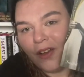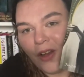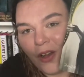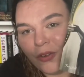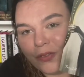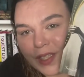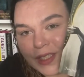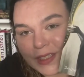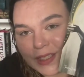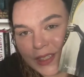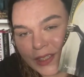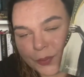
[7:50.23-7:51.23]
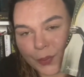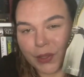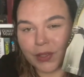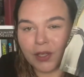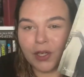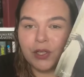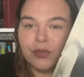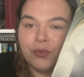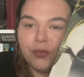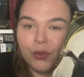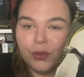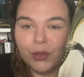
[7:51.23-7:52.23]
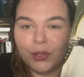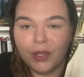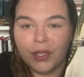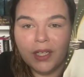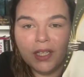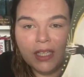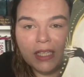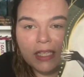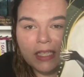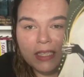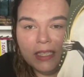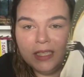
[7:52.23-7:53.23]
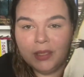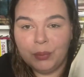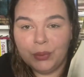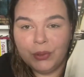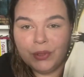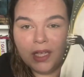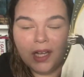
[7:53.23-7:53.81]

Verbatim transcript: obviously a spoiler card for the book.